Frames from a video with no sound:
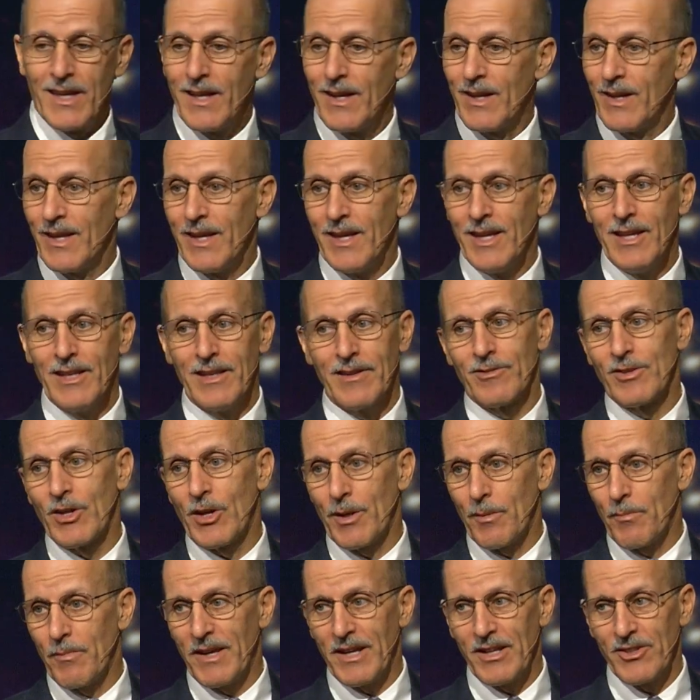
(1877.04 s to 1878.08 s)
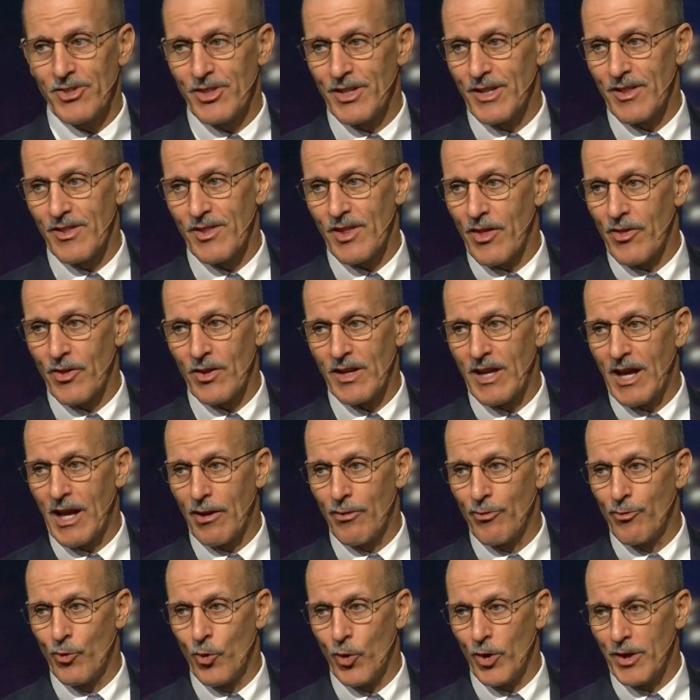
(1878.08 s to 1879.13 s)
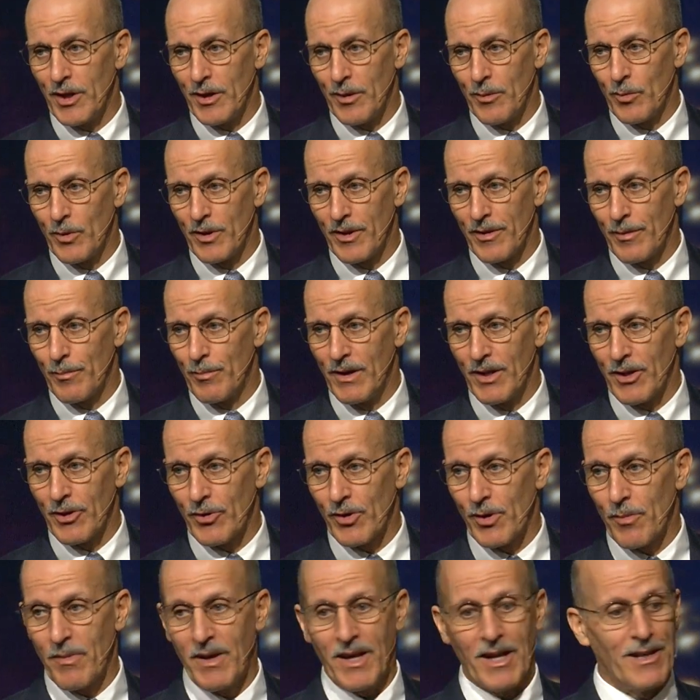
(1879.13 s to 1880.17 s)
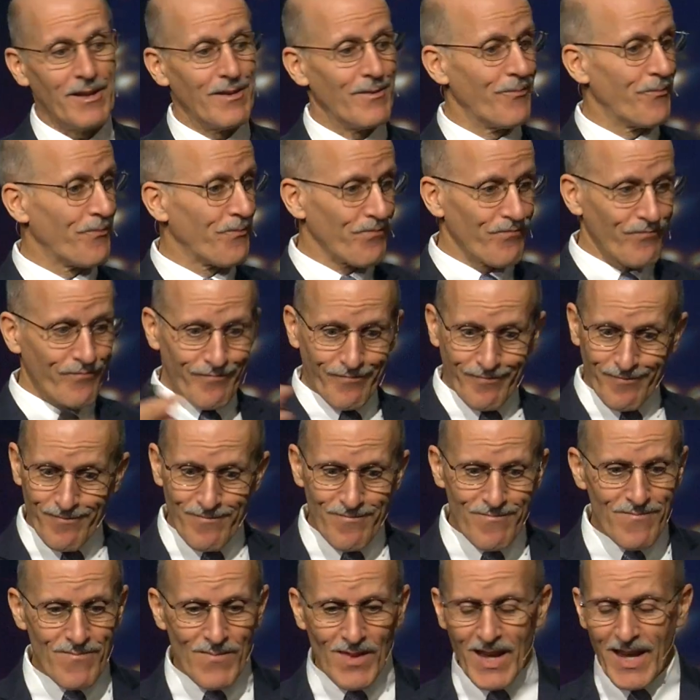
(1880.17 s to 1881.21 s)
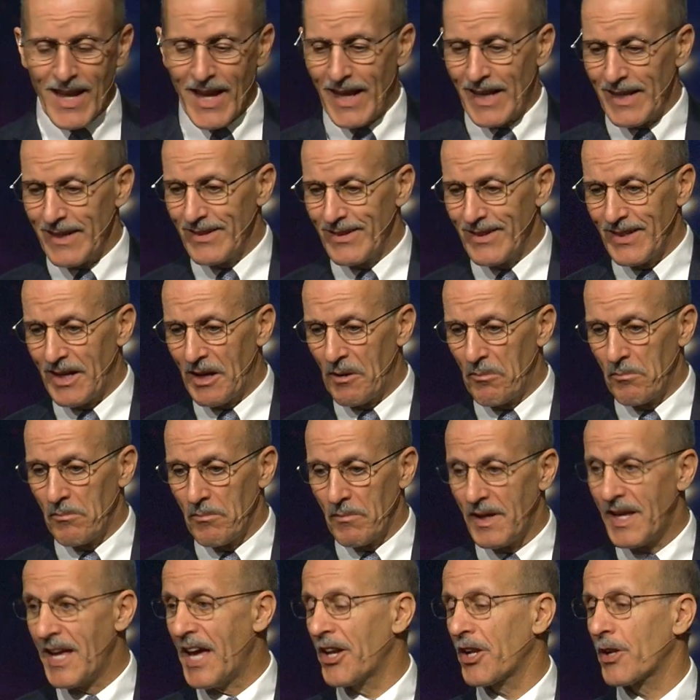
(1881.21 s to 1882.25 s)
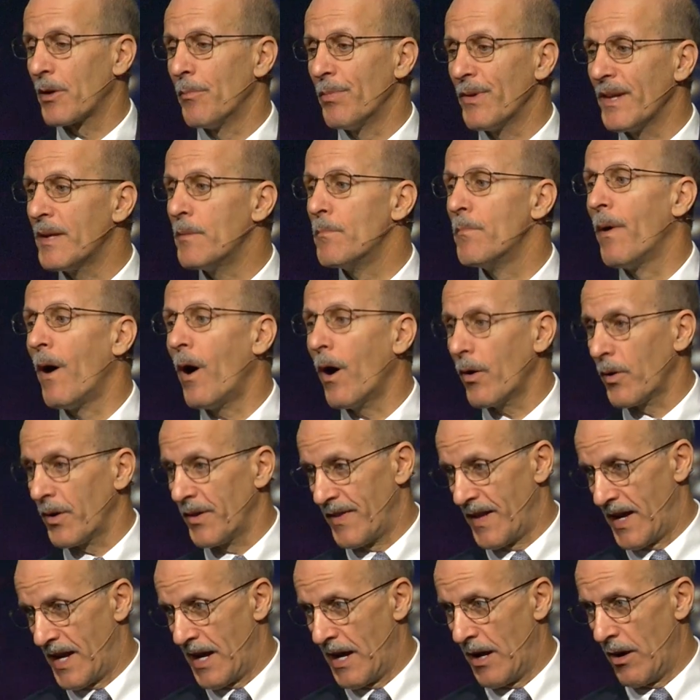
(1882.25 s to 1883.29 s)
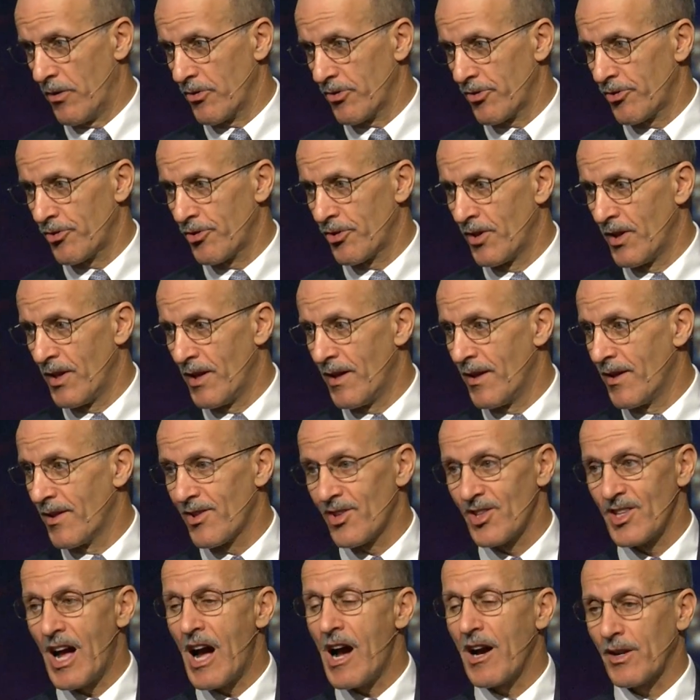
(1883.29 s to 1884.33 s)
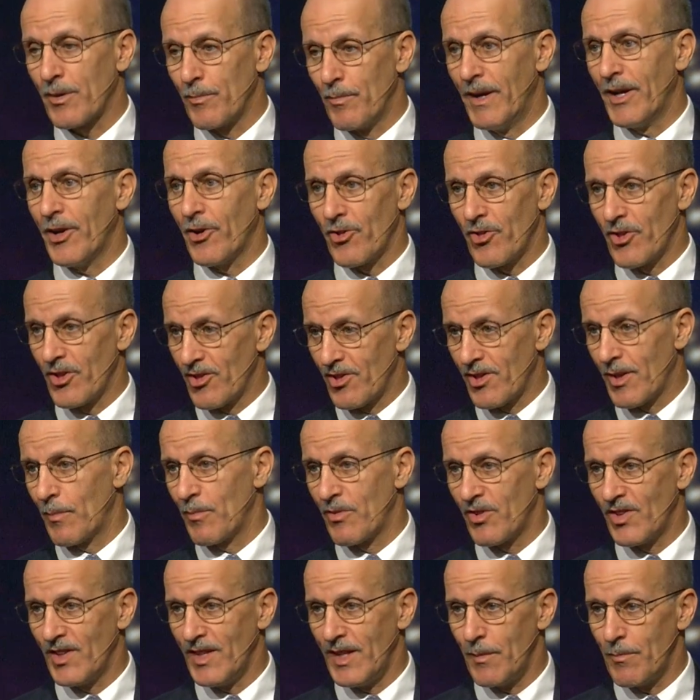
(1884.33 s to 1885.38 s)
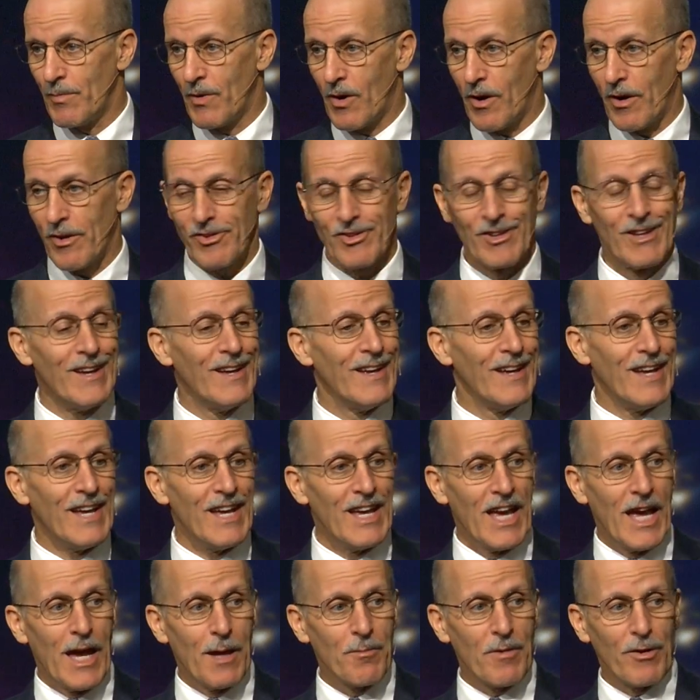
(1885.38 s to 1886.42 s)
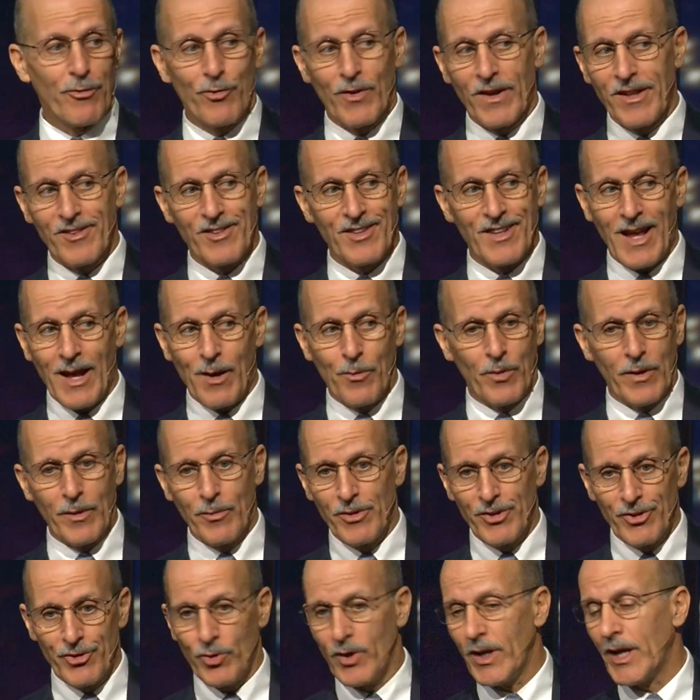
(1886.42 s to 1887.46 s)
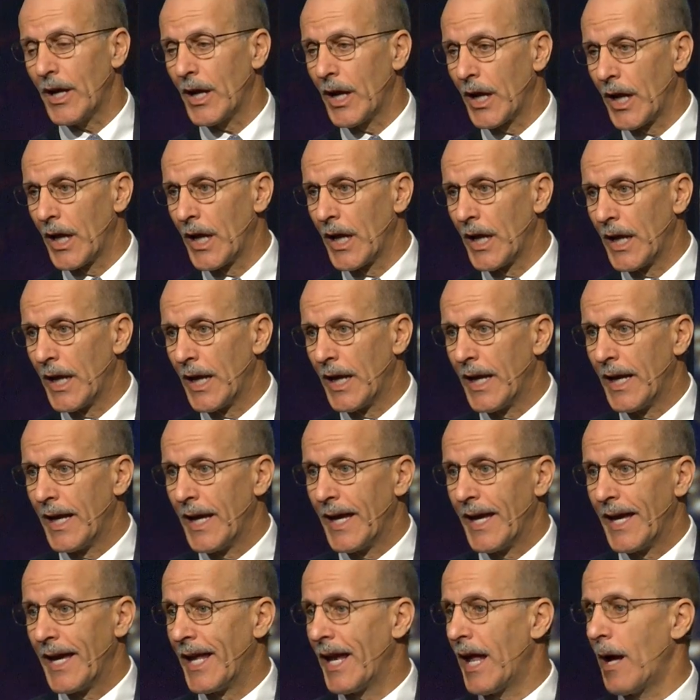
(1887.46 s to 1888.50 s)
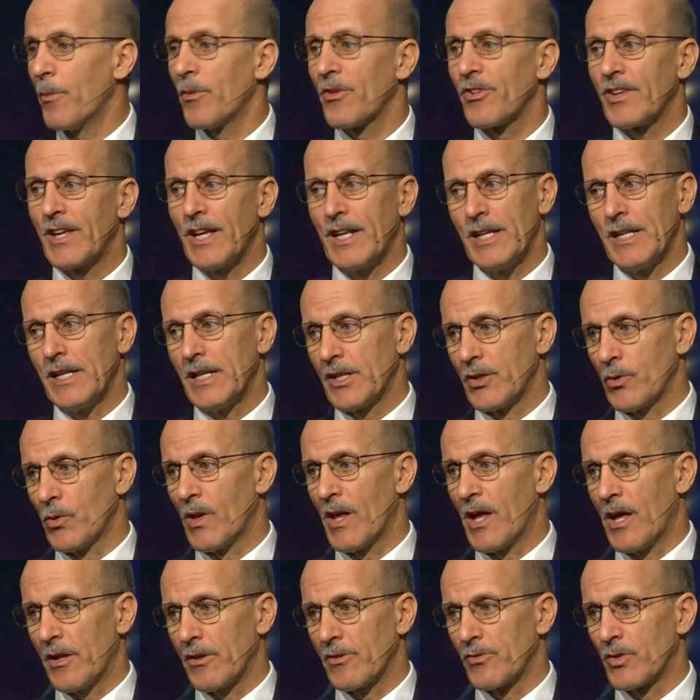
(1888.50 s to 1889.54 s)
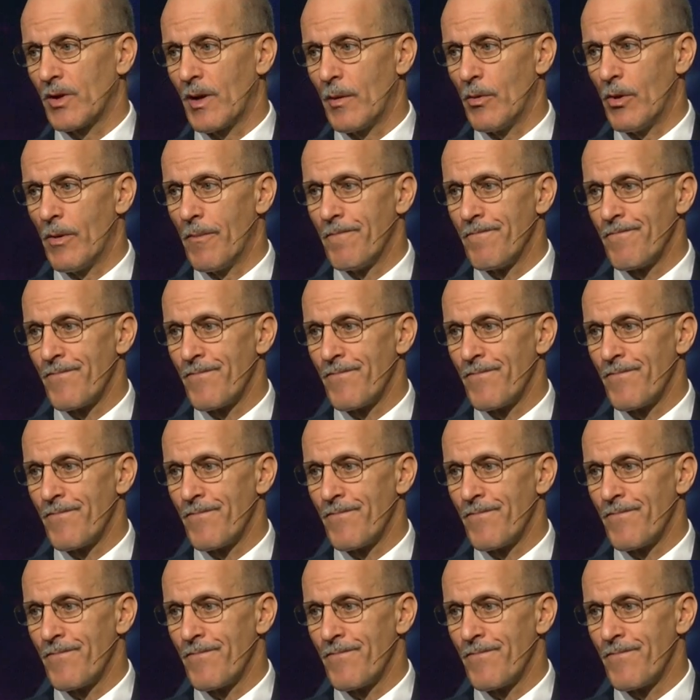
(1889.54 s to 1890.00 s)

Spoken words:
He lived on a mansion in Southern California with a butler and a maid, and he had a complete bar in the house, stocked better than some city bars. And my friends and I, we would drink. And I was getting into a lot of trouble.